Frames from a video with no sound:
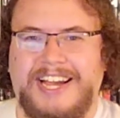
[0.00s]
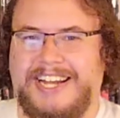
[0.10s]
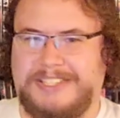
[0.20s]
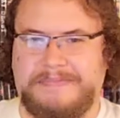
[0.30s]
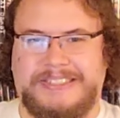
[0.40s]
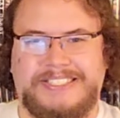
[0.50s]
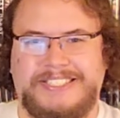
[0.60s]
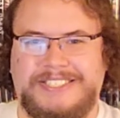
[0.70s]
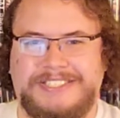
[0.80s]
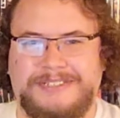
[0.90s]
it's a
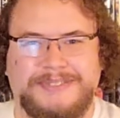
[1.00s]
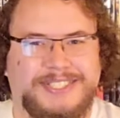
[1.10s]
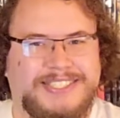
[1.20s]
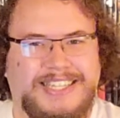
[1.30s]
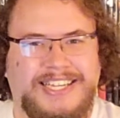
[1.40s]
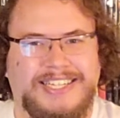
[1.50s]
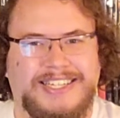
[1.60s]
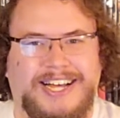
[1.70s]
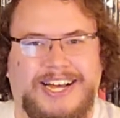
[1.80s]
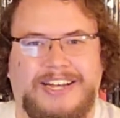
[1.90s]
message you don't see a
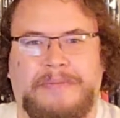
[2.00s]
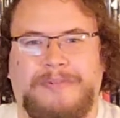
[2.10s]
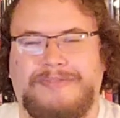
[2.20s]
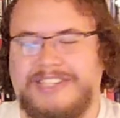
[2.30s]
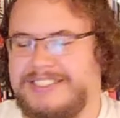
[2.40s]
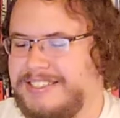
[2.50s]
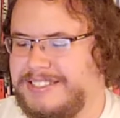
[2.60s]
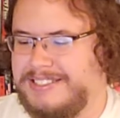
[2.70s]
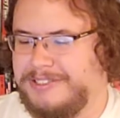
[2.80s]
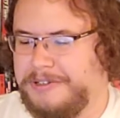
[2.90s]
lot in movies because
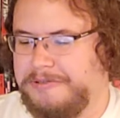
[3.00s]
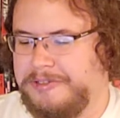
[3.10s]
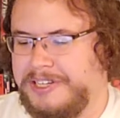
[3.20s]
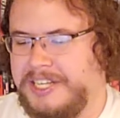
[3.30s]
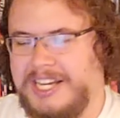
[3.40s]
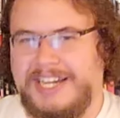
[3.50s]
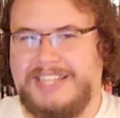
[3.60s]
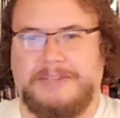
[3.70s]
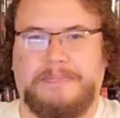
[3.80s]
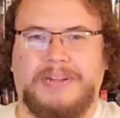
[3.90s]
it's sort of a
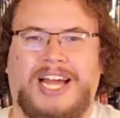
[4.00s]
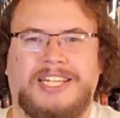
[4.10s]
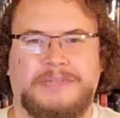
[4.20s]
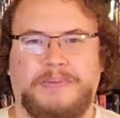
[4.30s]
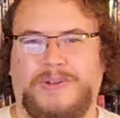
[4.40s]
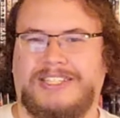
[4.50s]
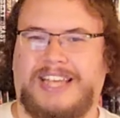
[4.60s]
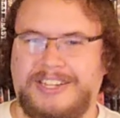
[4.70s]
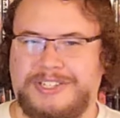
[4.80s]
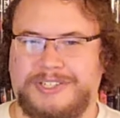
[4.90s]
it's a black
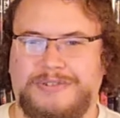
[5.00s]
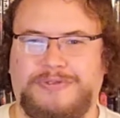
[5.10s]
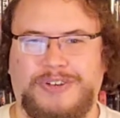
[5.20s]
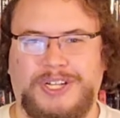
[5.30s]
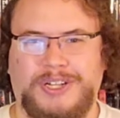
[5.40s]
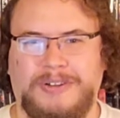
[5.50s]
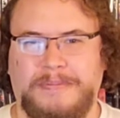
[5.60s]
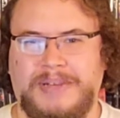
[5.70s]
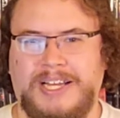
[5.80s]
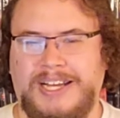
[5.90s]
exploitation
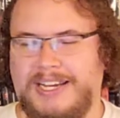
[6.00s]
film